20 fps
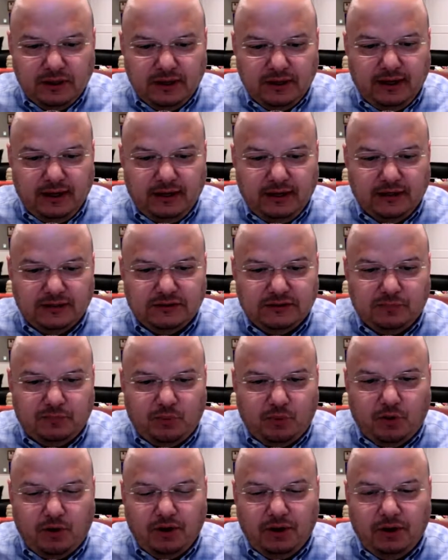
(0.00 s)
And it's
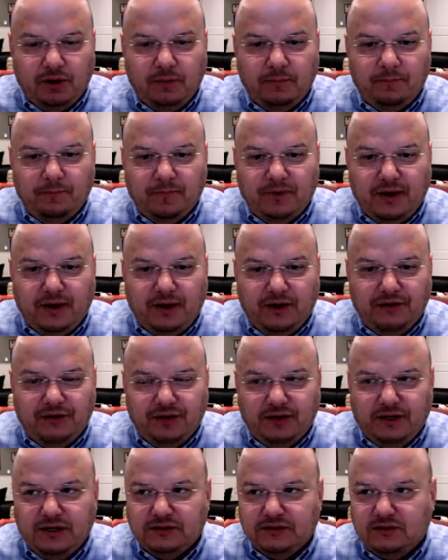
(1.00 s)
important, and I
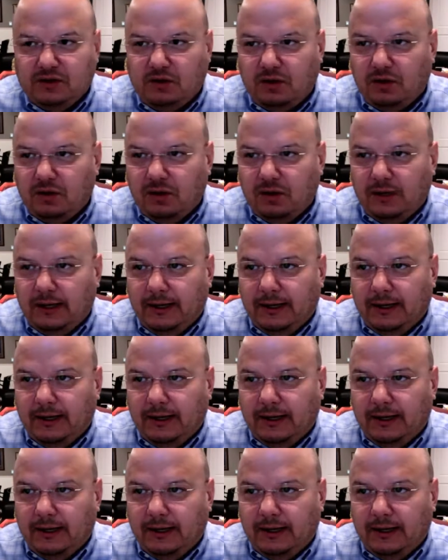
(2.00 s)
think it's our